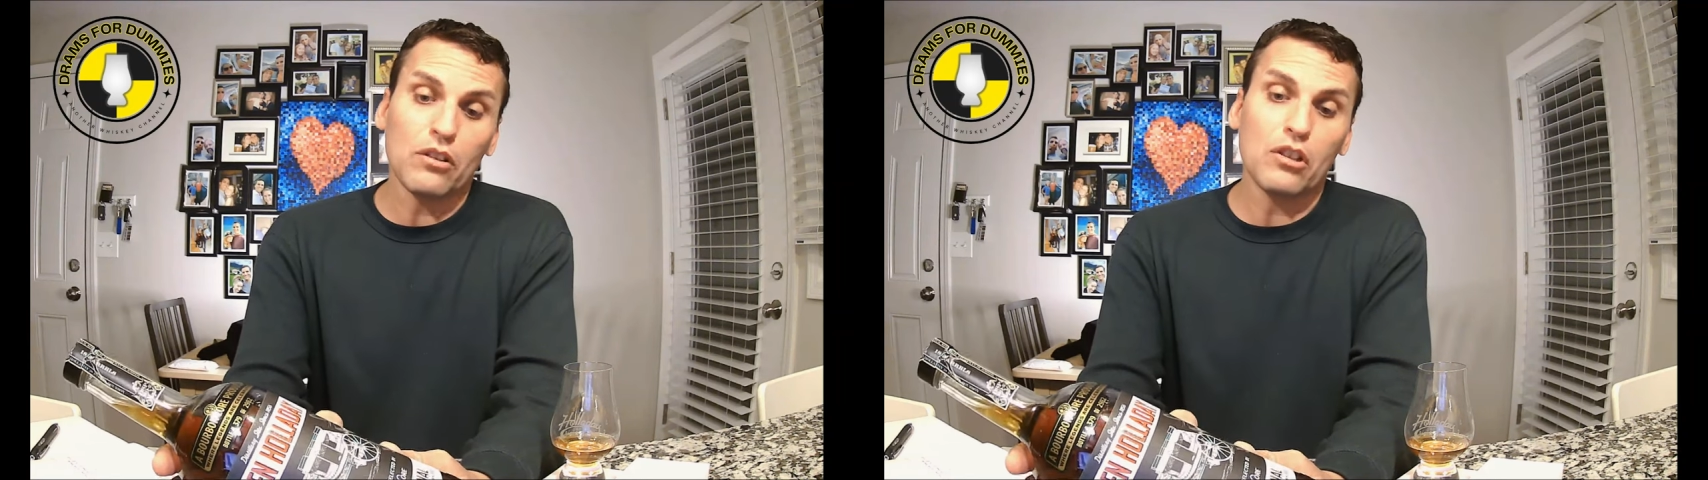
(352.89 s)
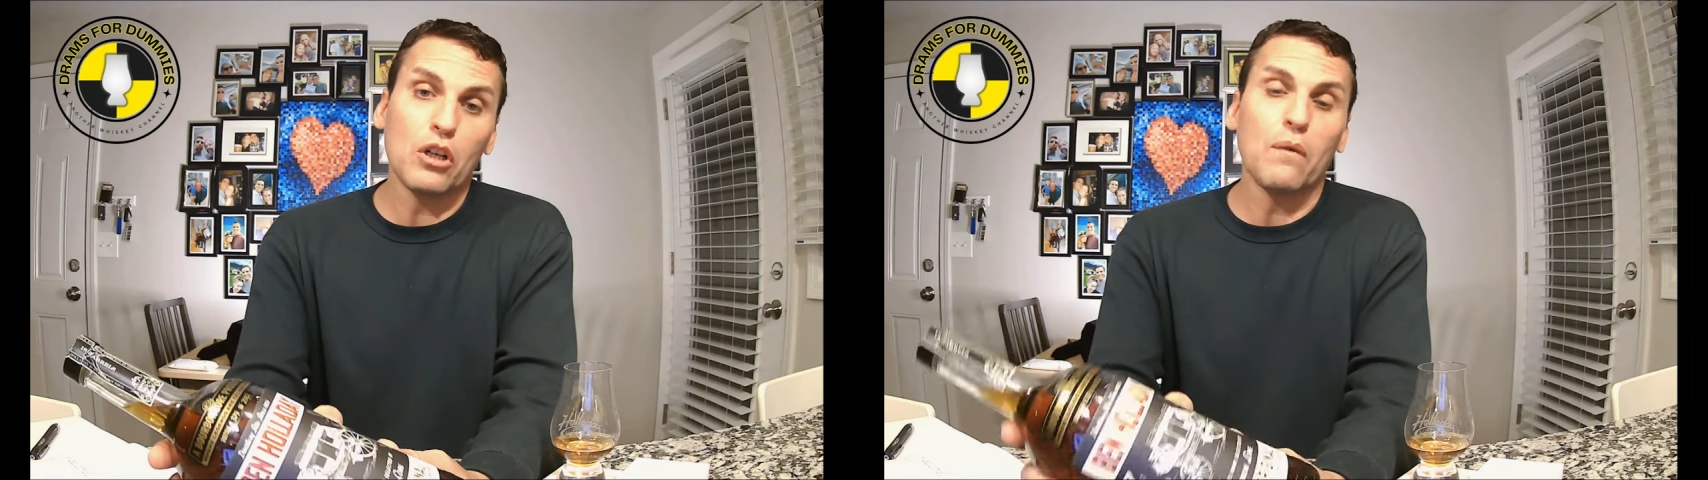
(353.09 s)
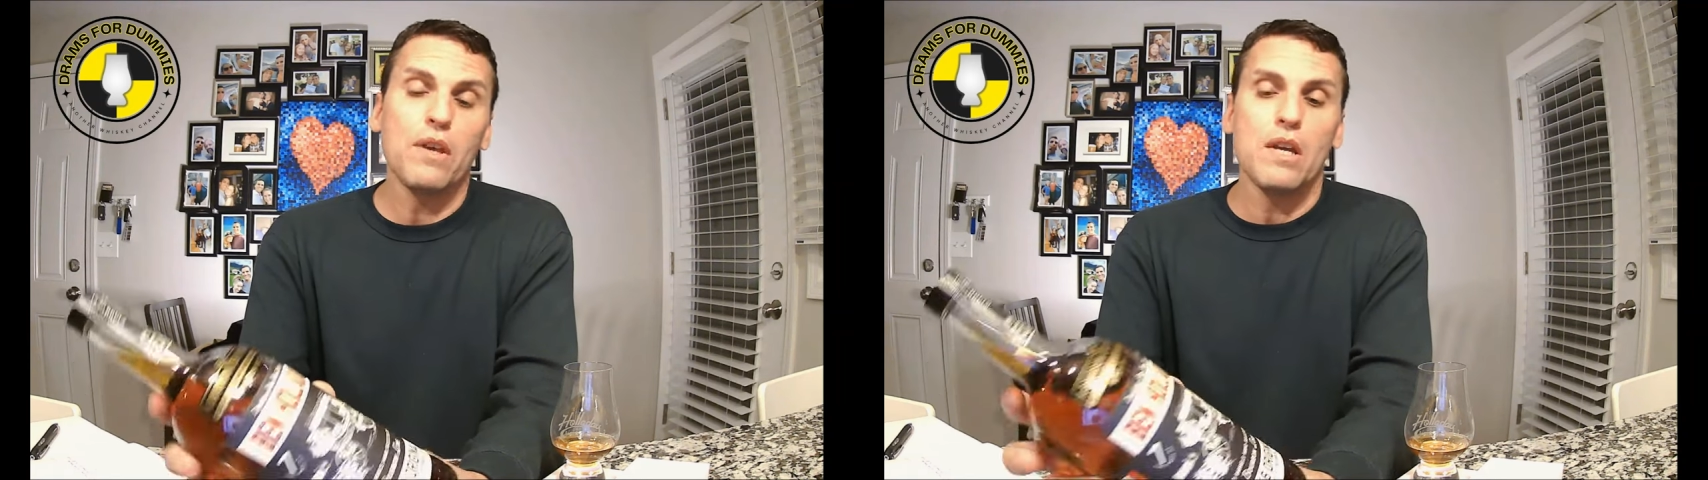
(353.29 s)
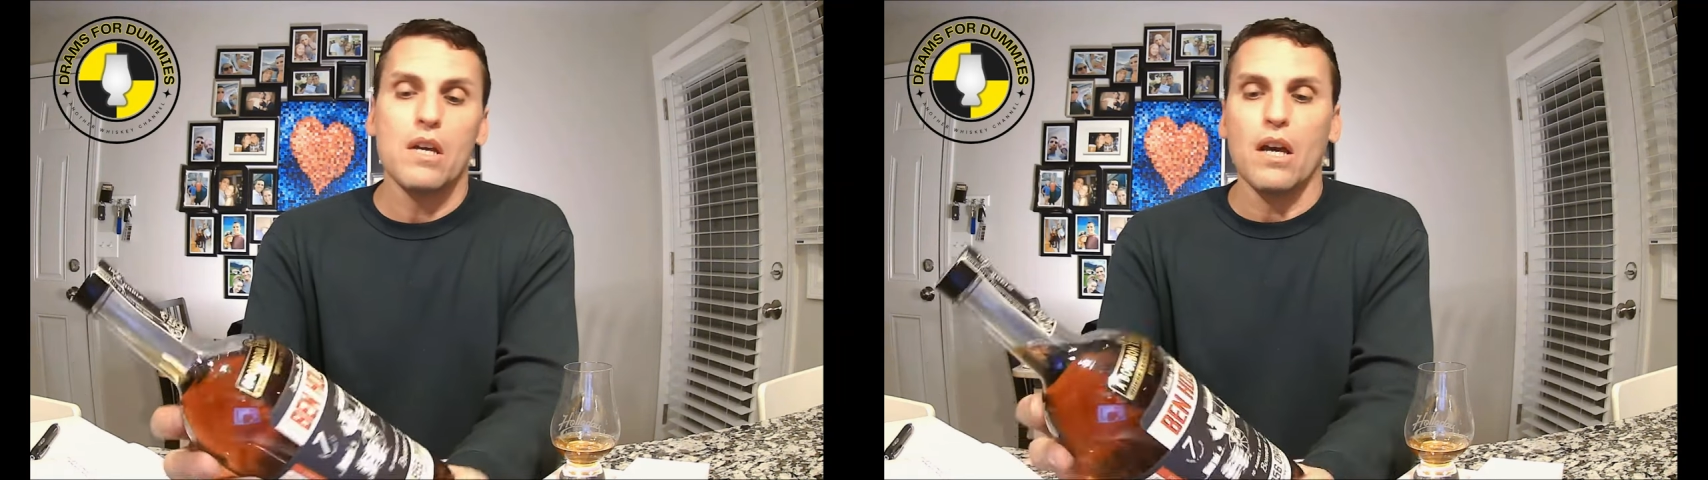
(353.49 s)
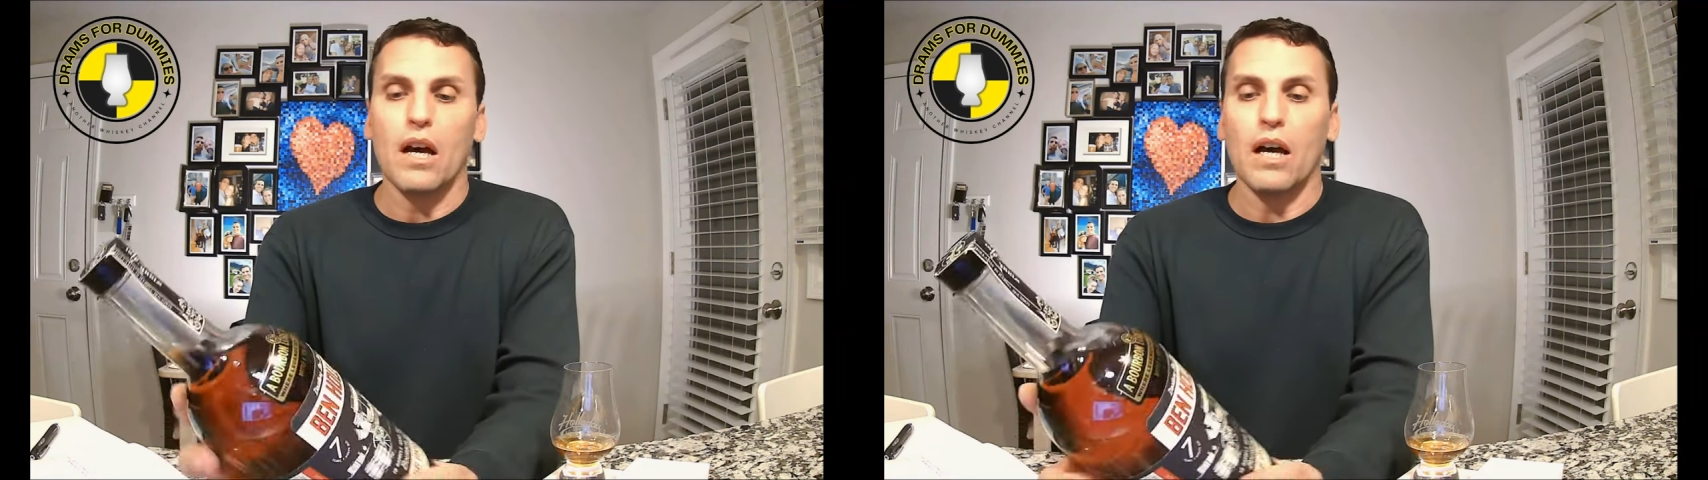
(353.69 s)
So
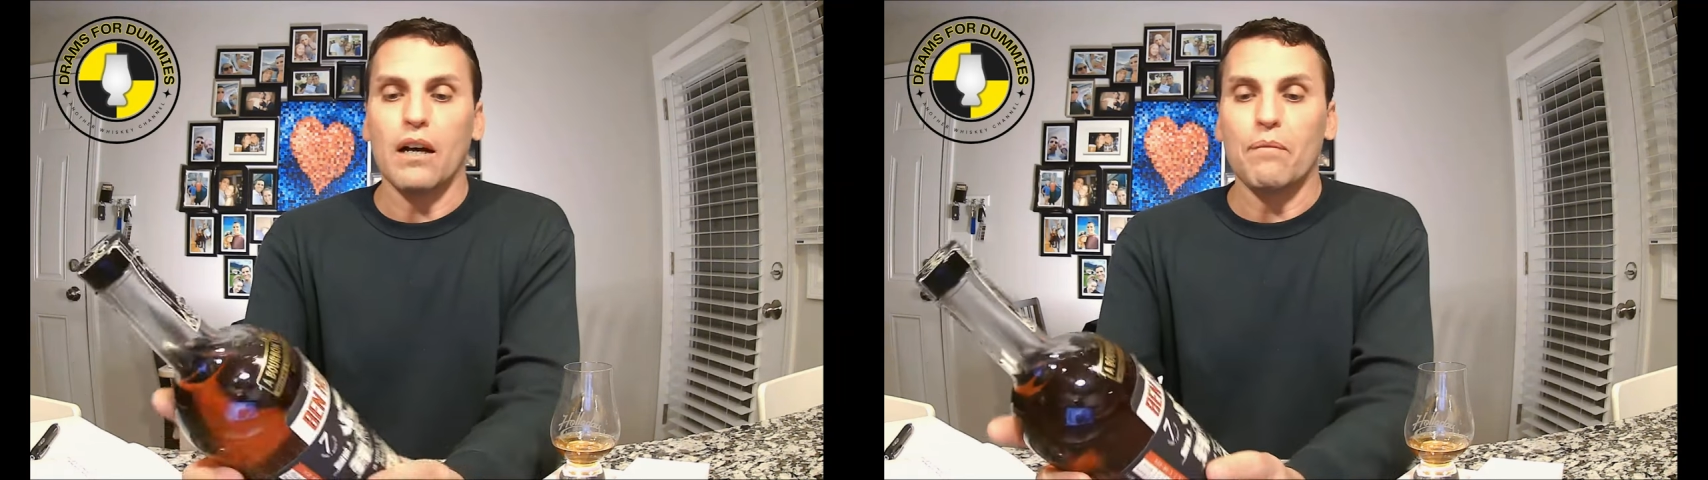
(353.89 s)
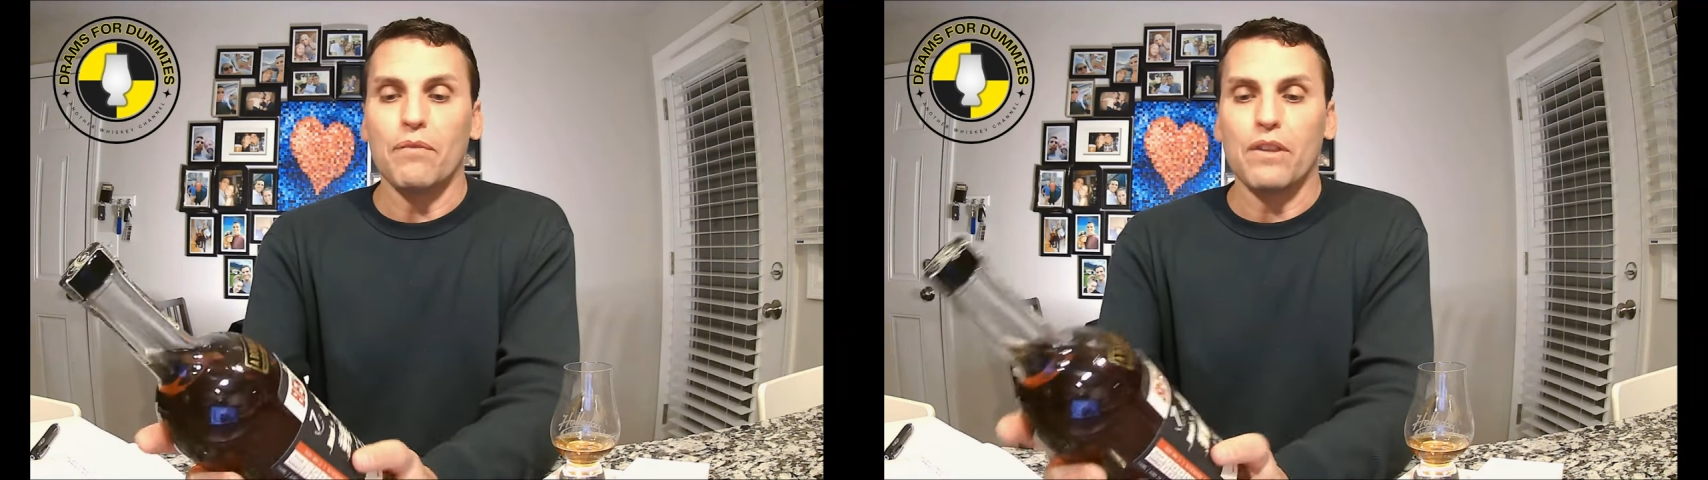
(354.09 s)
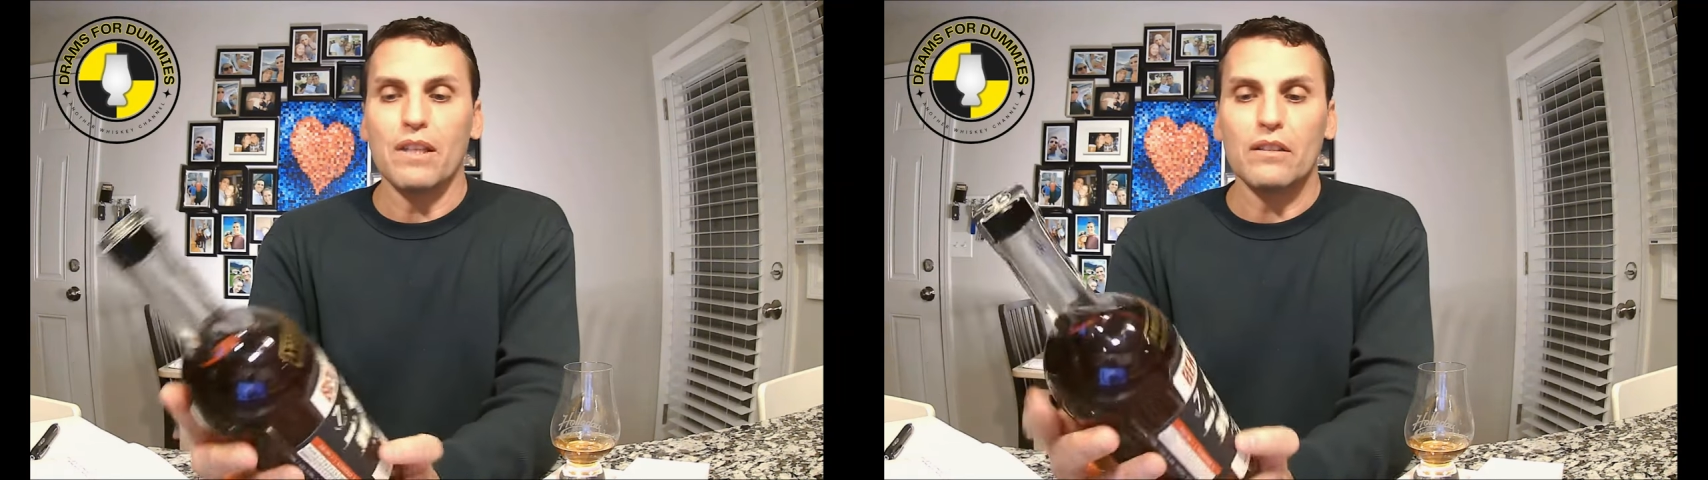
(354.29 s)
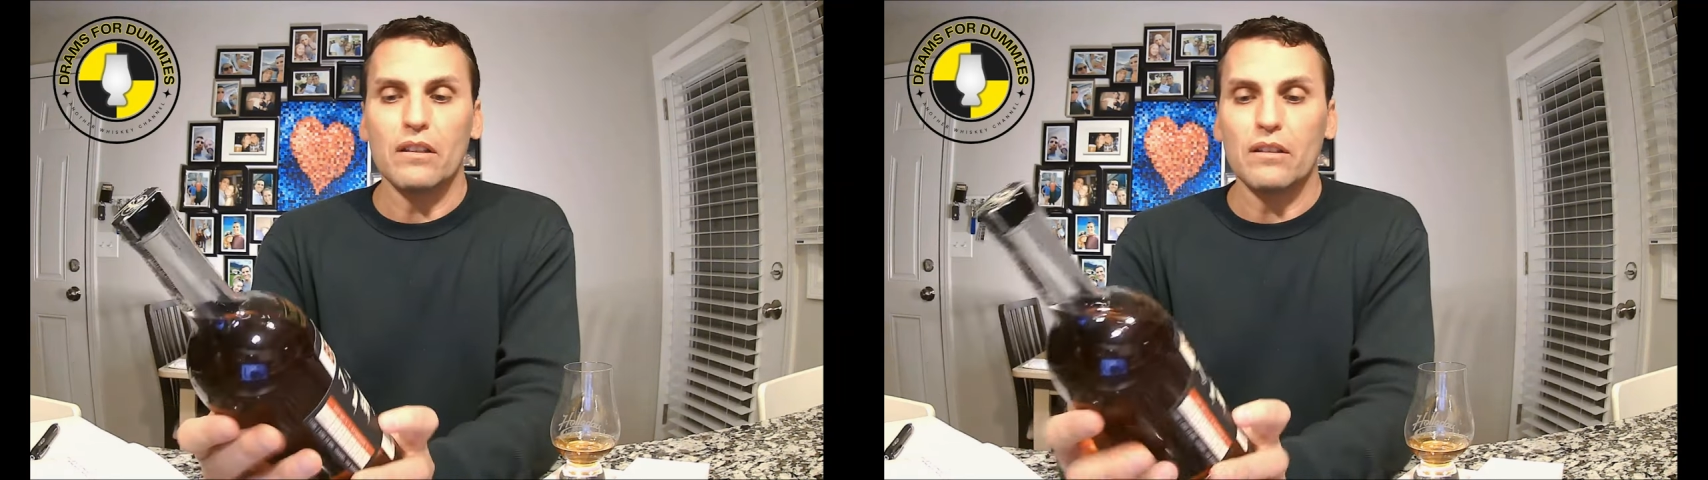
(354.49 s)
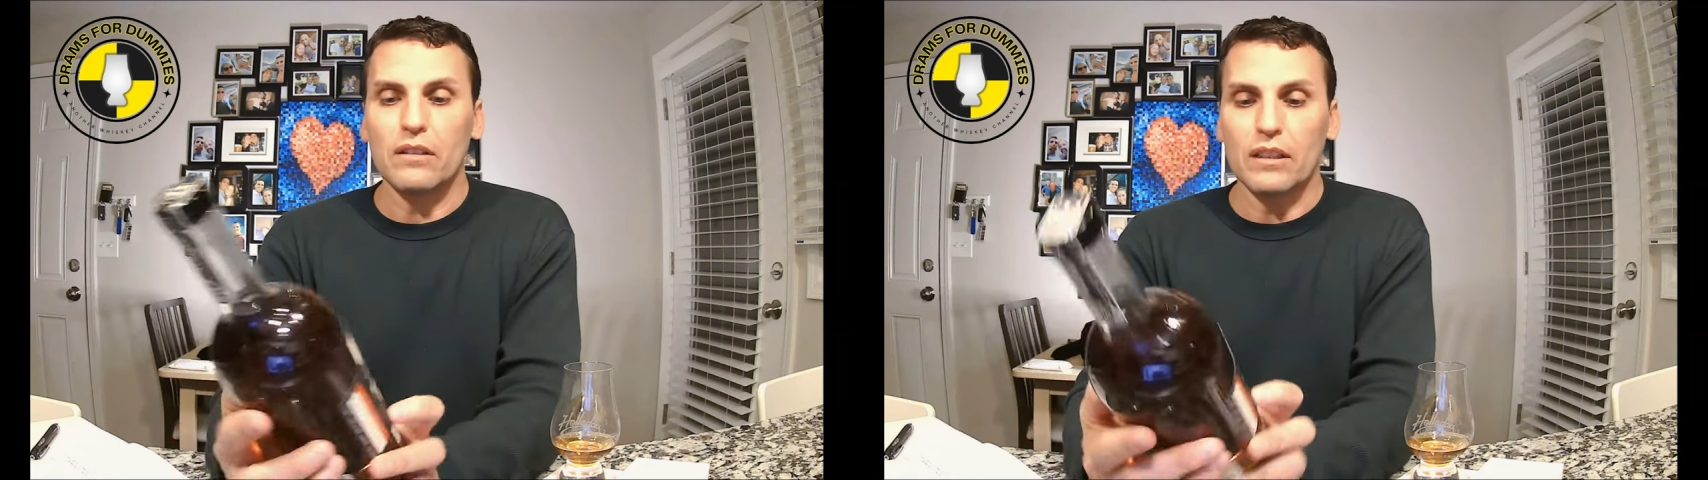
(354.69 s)
um, this
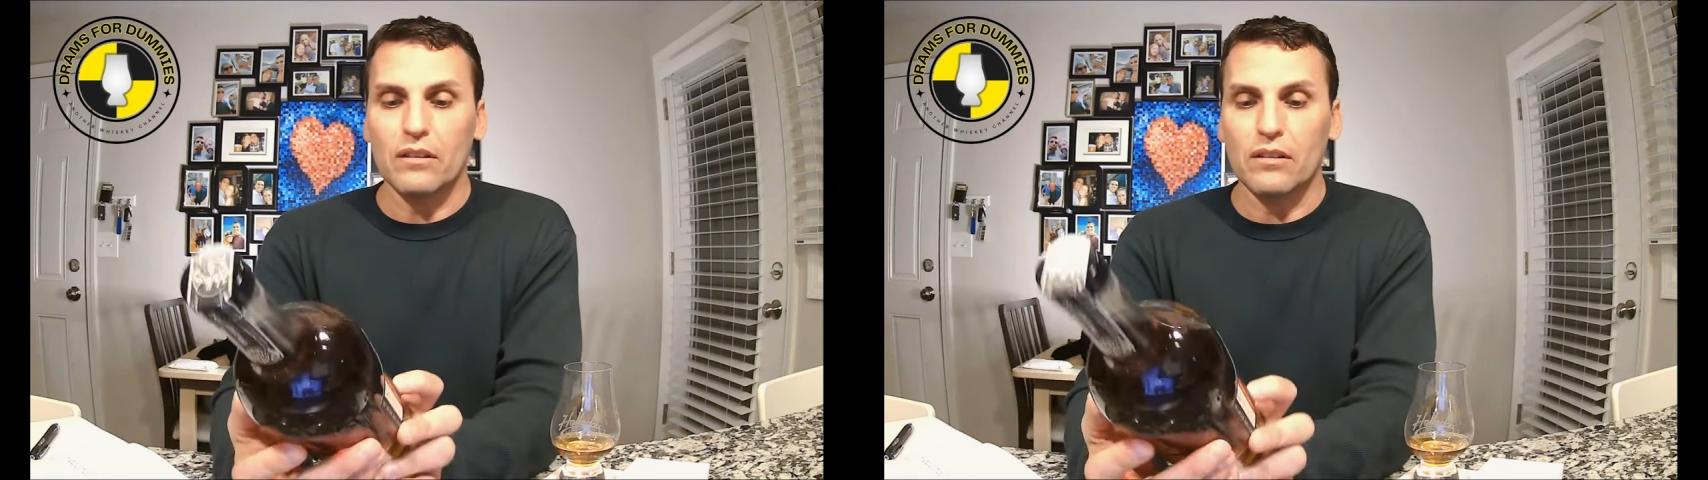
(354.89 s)
is a,